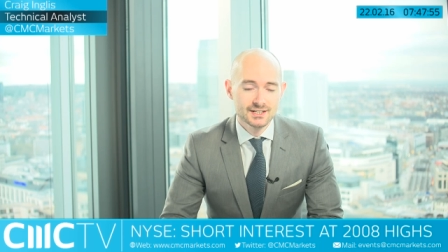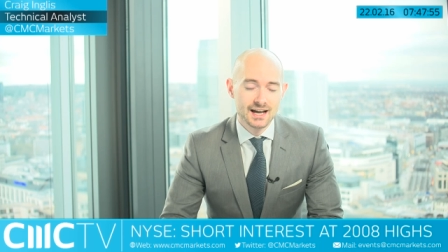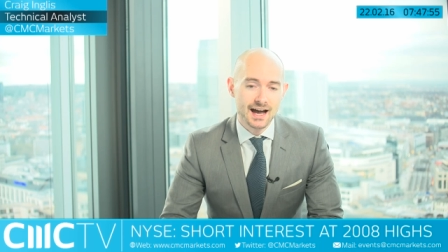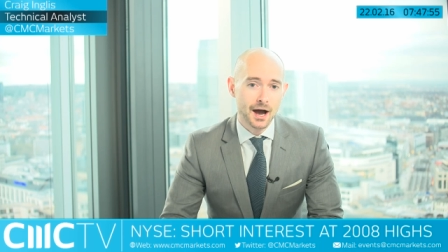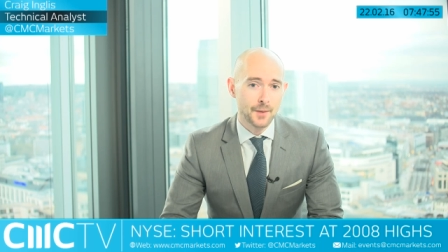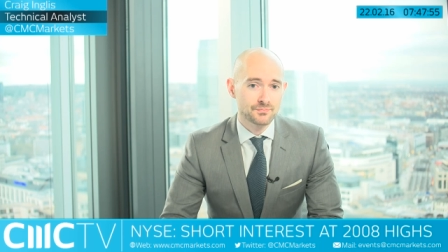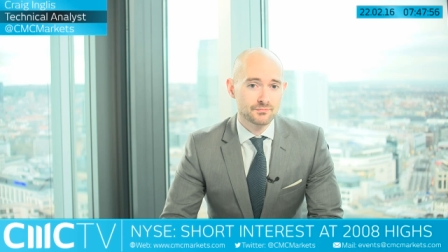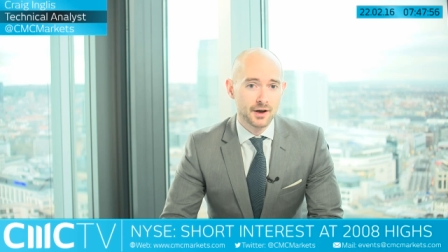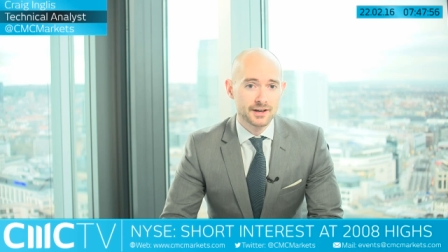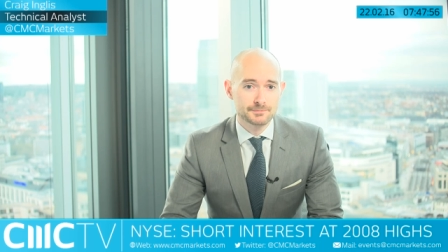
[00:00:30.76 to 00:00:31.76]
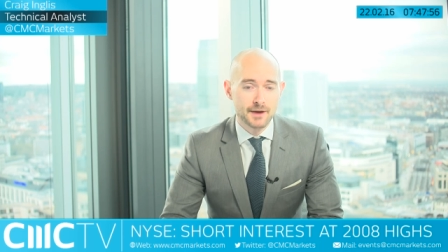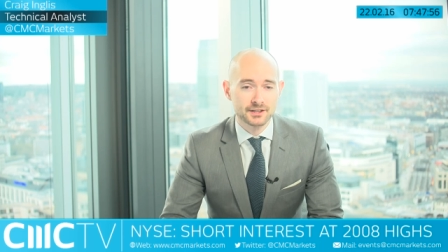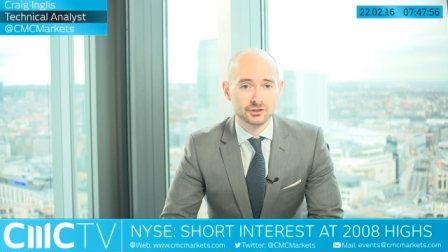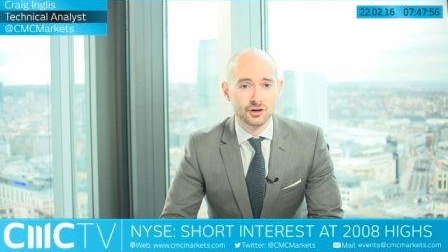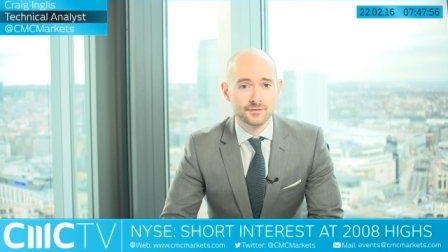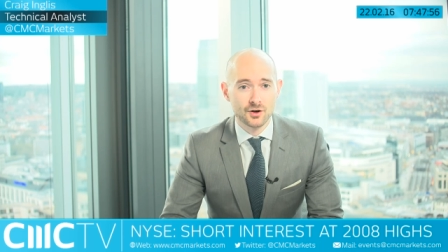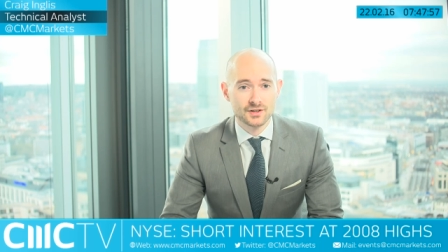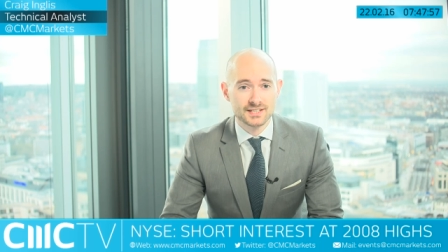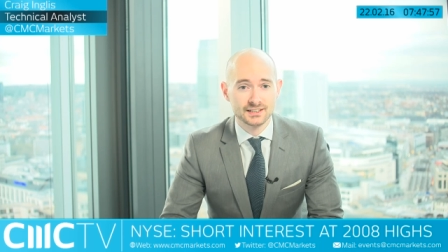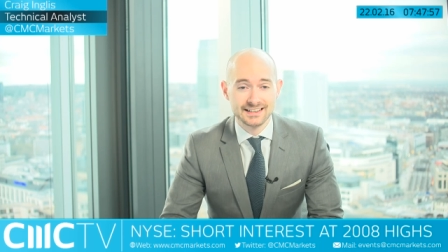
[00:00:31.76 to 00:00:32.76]
um, but expect a lot of
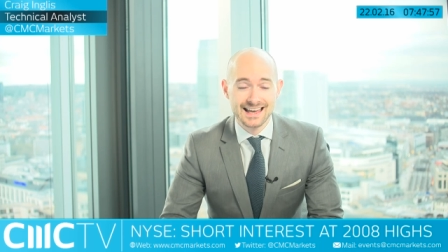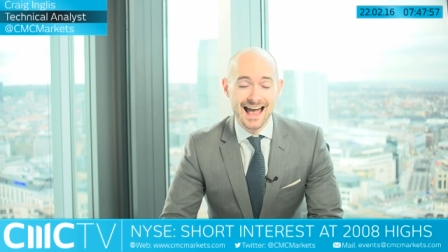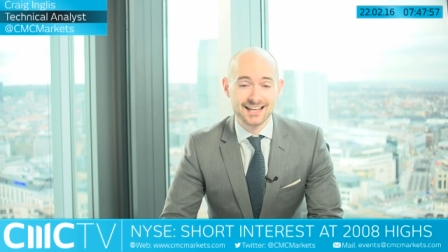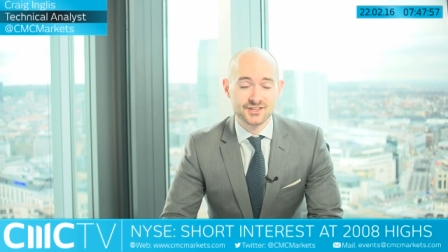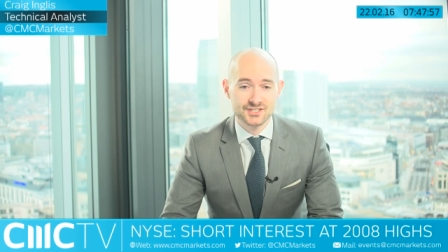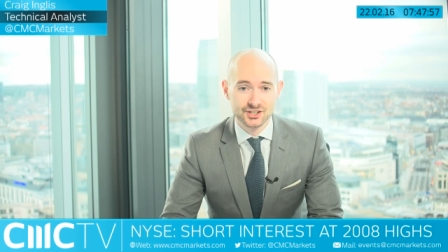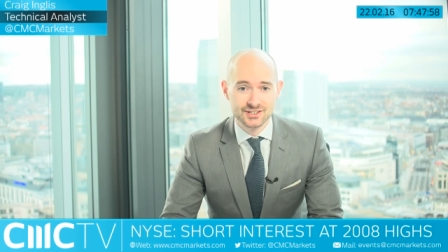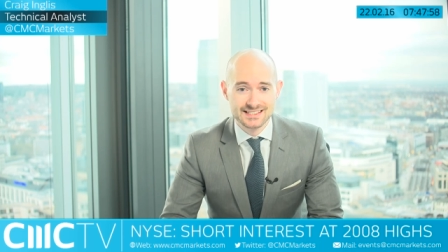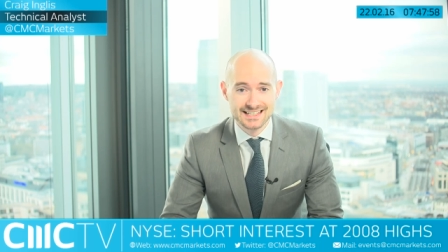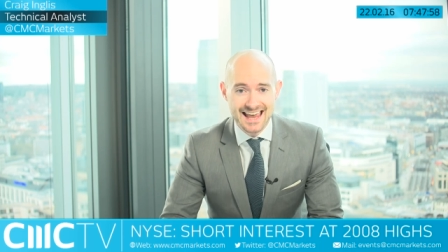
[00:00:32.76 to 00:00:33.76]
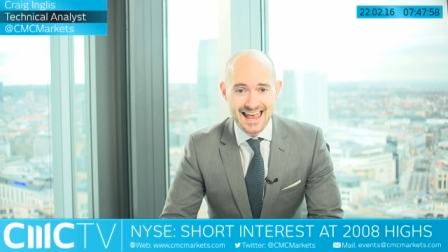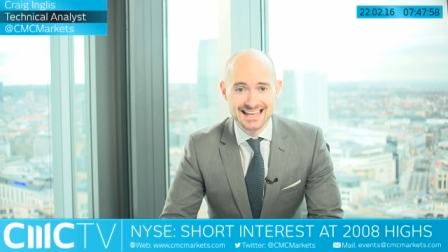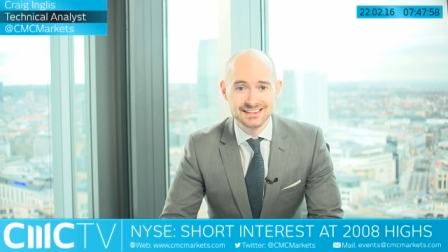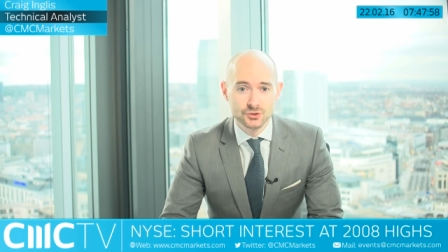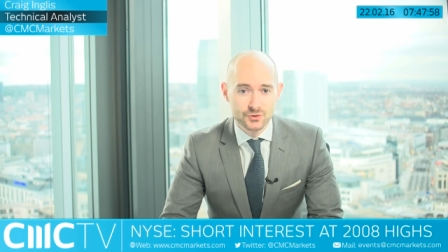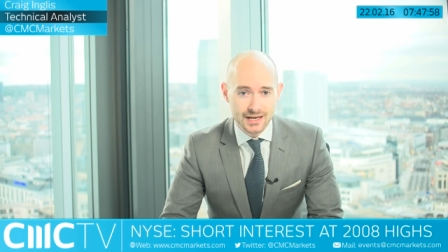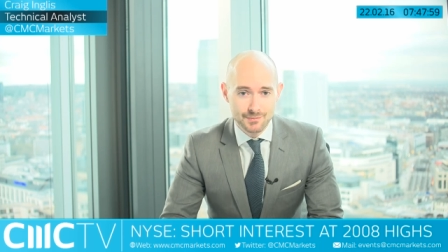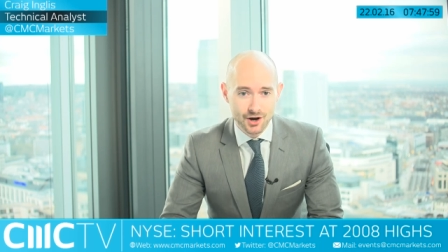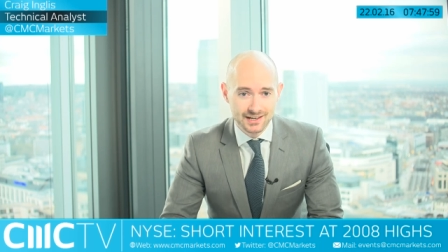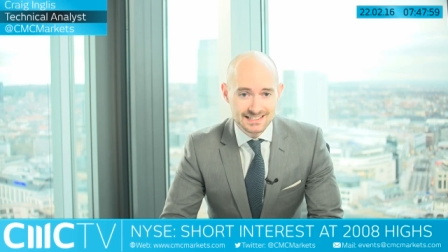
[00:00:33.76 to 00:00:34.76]
volatility and uncertainty in the U K
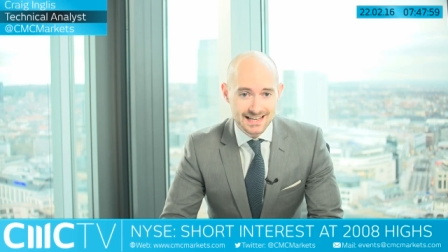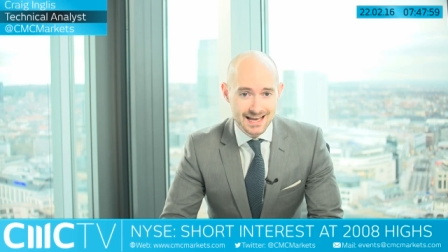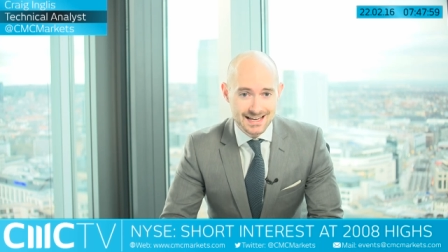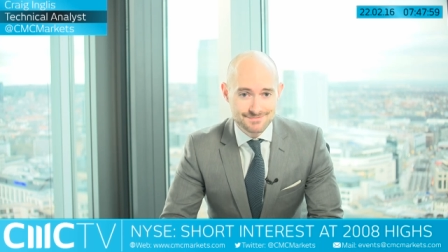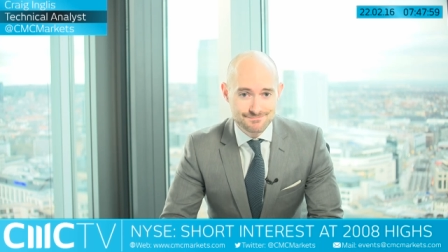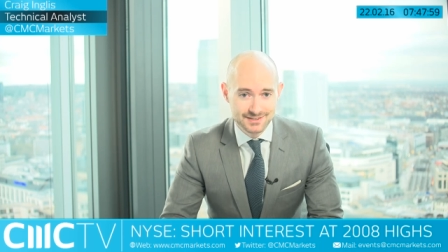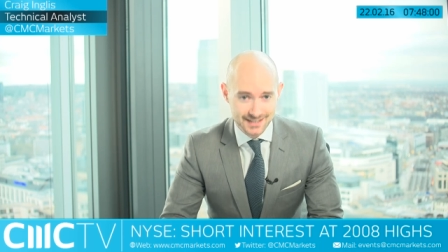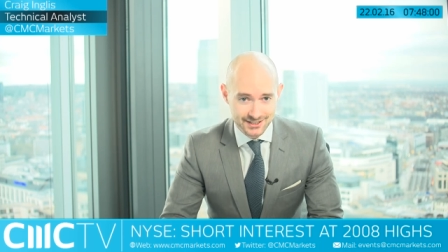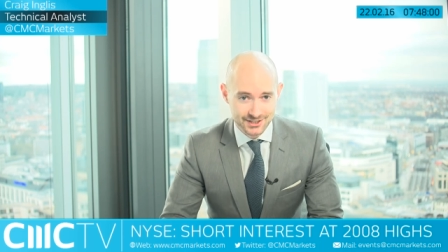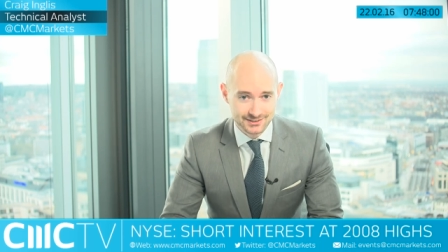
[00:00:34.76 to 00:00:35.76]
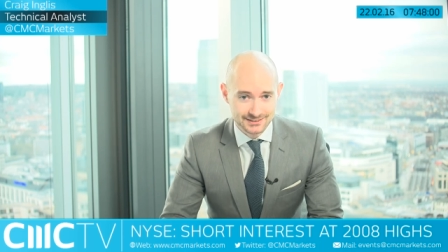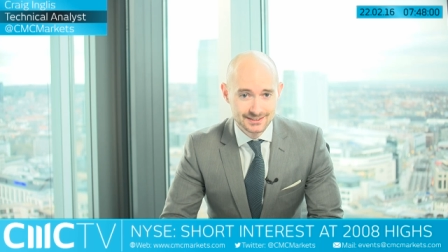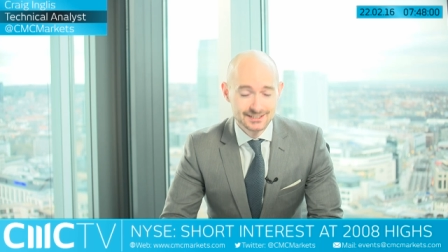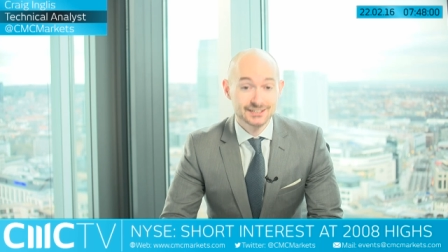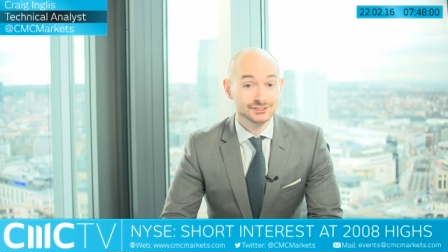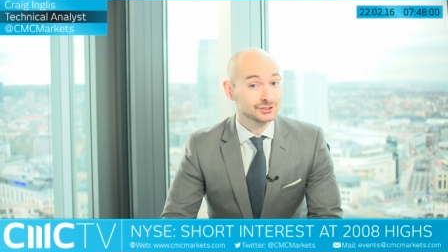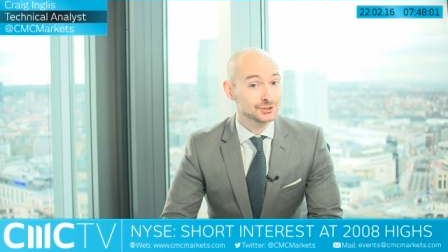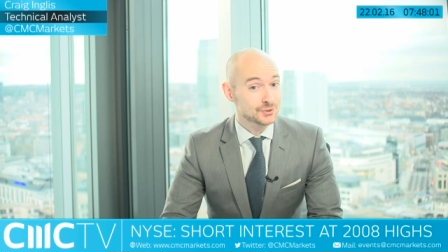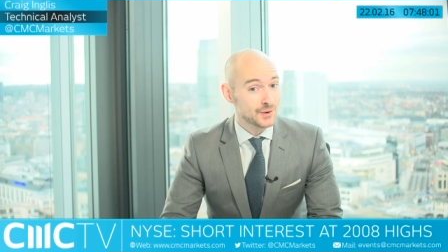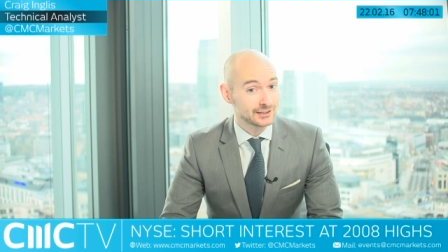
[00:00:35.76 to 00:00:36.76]
markets in particular.
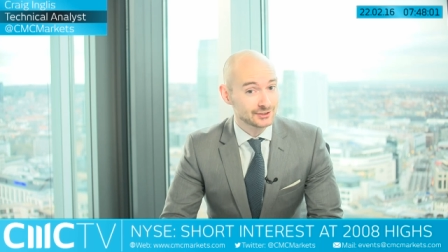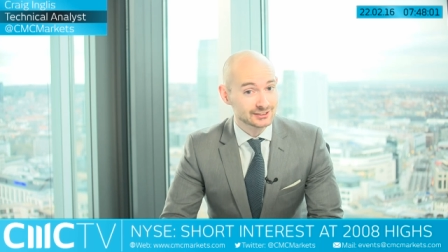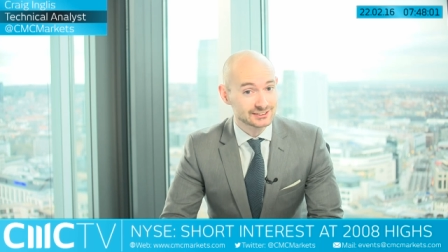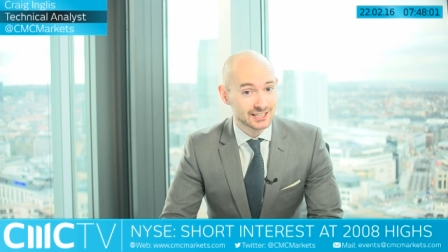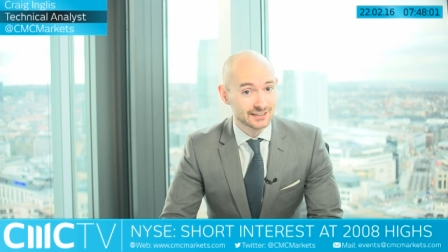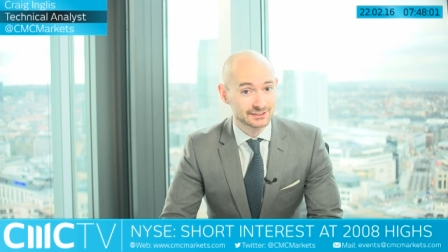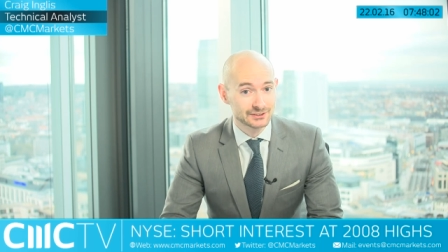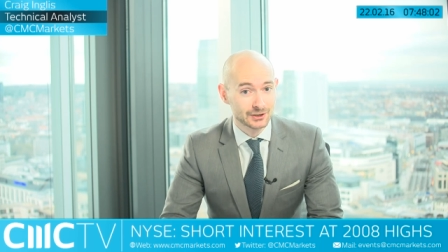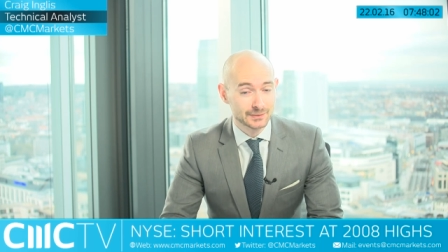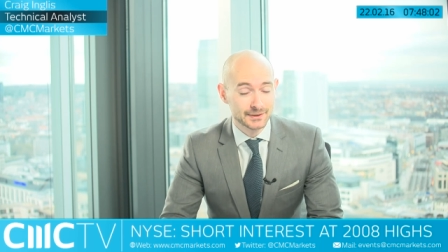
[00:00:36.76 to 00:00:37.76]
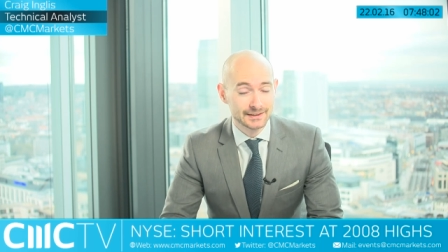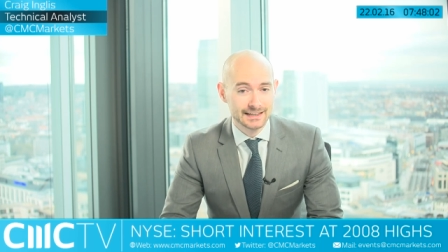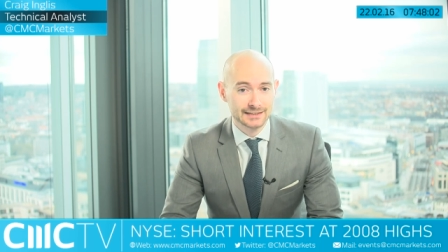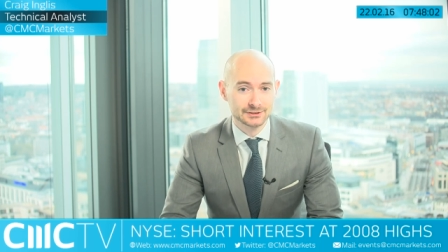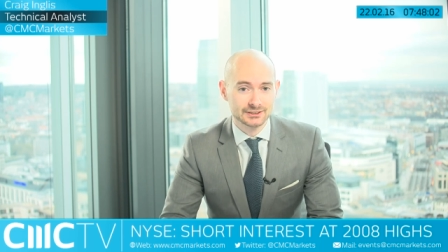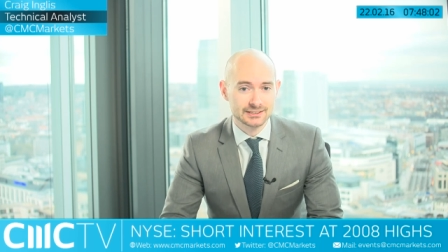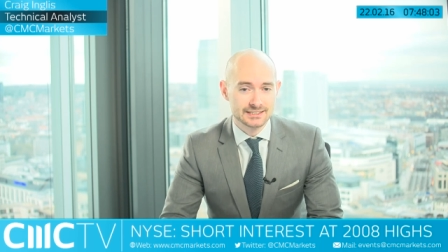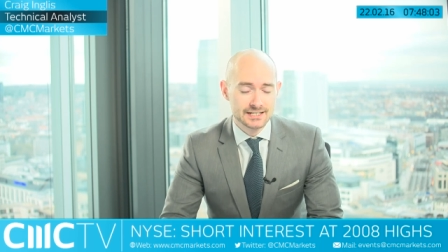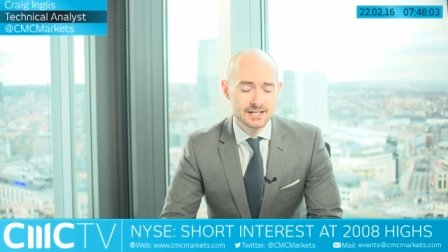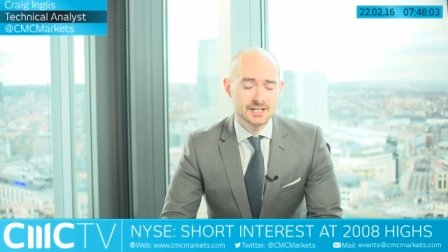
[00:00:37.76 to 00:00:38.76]
So quite a lot of stuff to talk about in that
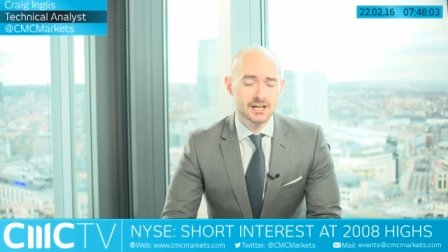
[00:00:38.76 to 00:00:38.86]
regard.